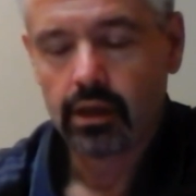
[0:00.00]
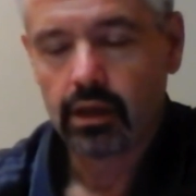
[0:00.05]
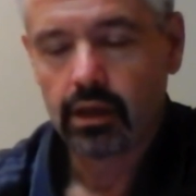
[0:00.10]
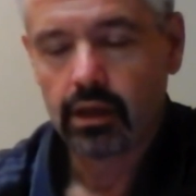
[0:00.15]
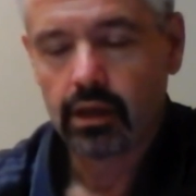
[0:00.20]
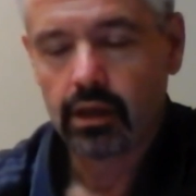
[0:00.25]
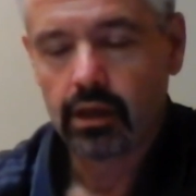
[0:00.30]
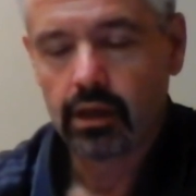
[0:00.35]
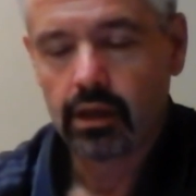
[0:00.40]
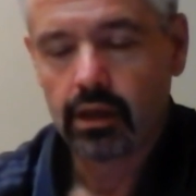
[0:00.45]

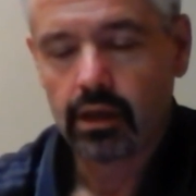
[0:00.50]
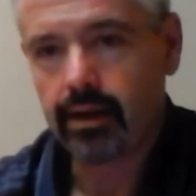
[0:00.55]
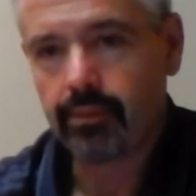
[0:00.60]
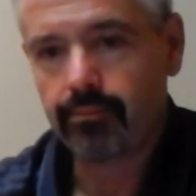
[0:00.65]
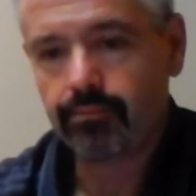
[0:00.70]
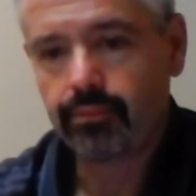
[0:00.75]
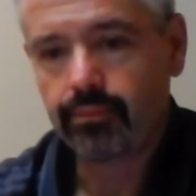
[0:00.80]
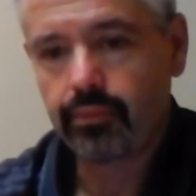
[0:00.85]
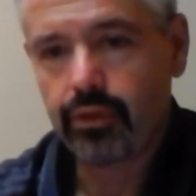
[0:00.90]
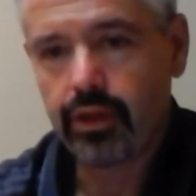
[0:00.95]

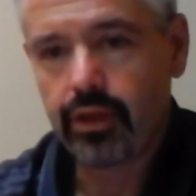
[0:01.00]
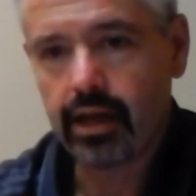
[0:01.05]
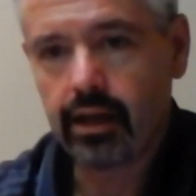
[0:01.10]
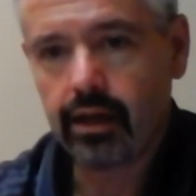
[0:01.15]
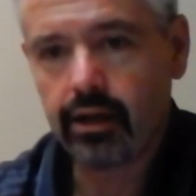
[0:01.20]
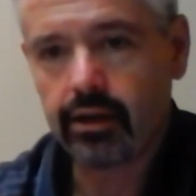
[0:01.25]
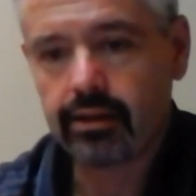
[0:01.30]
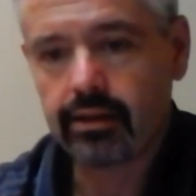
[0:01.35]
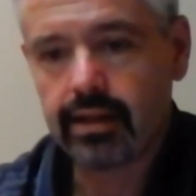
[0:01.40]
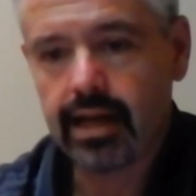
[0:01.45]

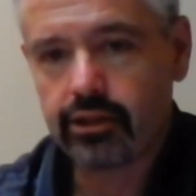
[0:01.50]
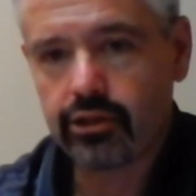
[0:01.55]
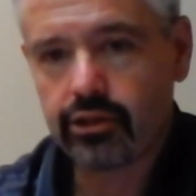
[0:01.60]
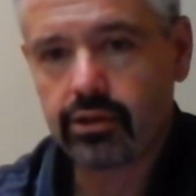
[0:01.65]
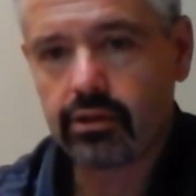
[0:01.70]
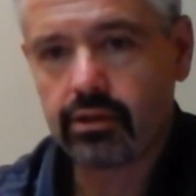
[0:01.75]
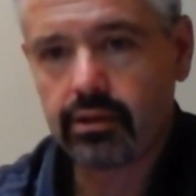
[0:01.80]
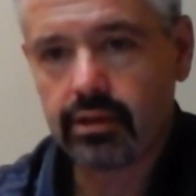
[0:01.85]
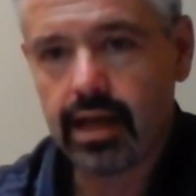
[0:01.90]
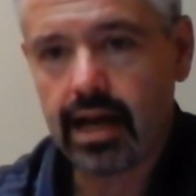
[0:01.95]
then
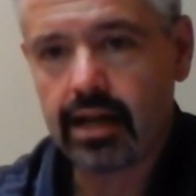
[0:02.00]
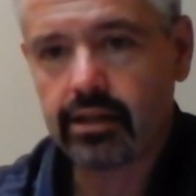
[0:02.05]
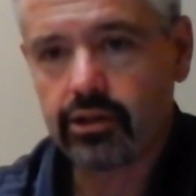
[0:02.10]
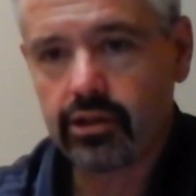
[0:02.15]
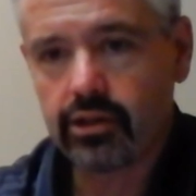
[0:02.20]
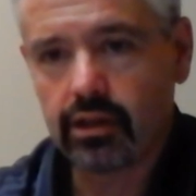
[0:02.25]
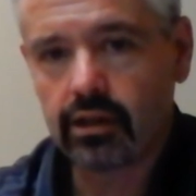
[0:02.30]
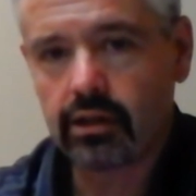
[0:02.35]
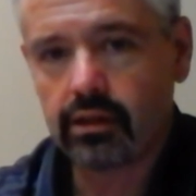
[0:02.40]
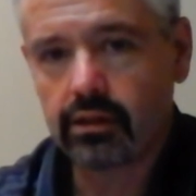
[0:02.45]
that's
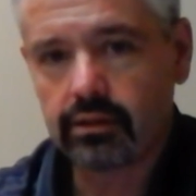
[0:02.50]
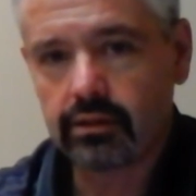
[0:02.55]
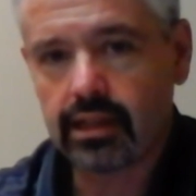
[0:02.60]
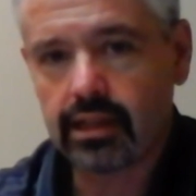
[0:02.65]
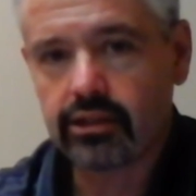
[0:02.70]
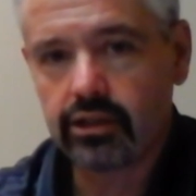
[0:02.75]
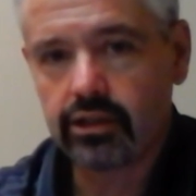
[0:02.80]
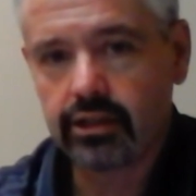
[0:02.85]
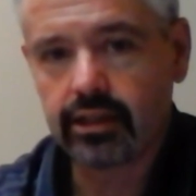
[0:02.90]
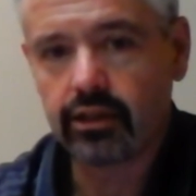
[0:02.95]

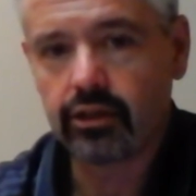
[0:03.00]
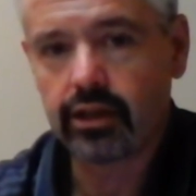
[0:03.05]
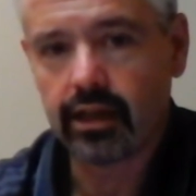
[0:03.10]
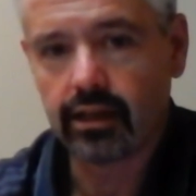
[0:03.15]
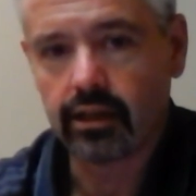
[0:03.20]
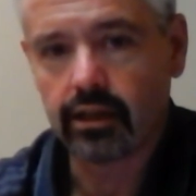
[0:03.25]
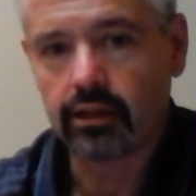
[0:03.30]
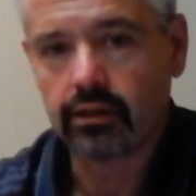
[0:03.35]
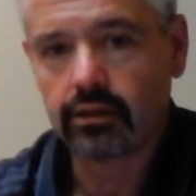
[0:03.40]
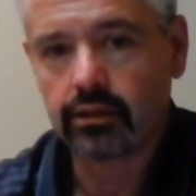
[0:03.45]
a deal
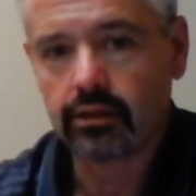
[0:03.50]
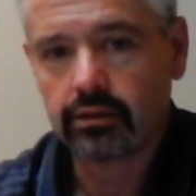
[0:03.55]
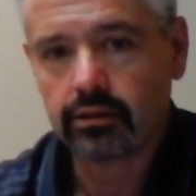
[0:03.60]
killer.